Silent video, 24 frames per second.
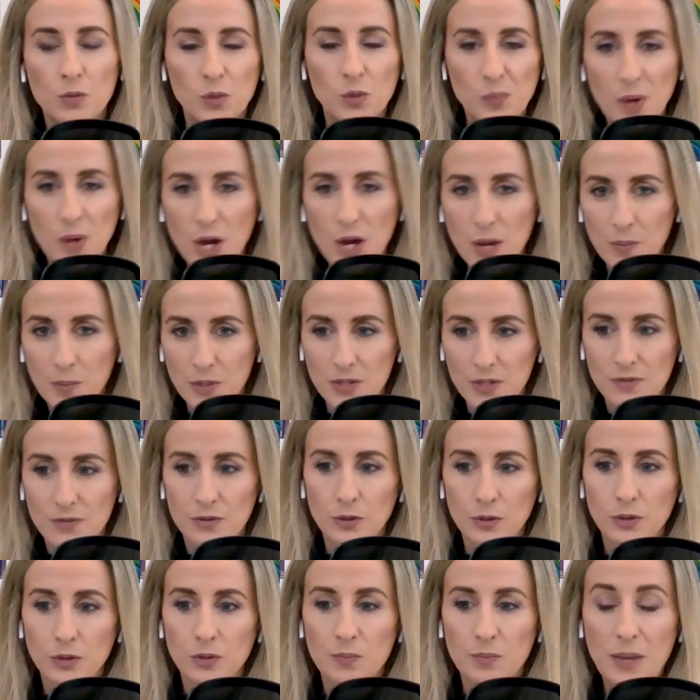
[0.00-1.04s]
more
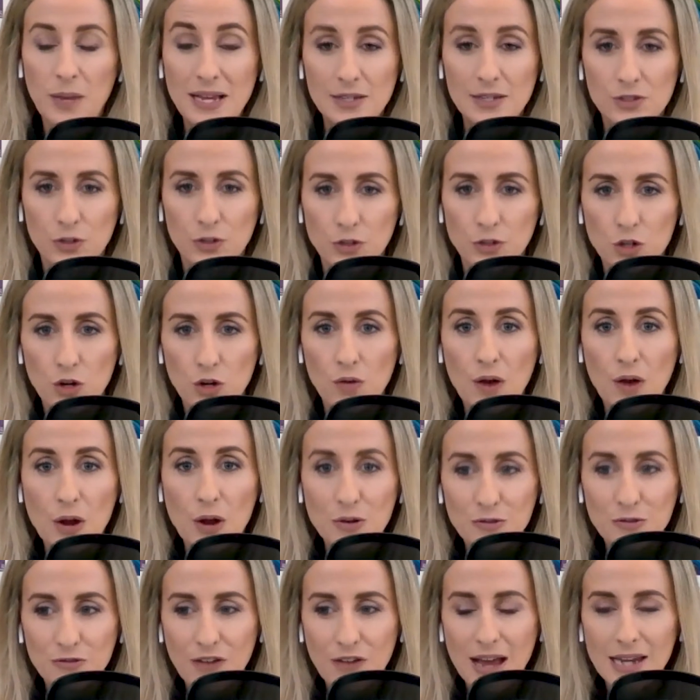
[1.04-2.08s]
purposeful, based on your
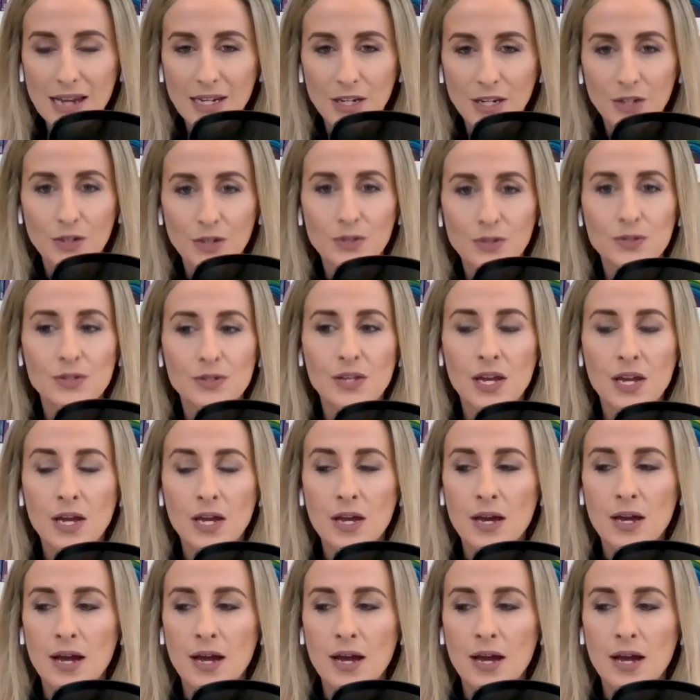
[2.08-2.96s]
own values,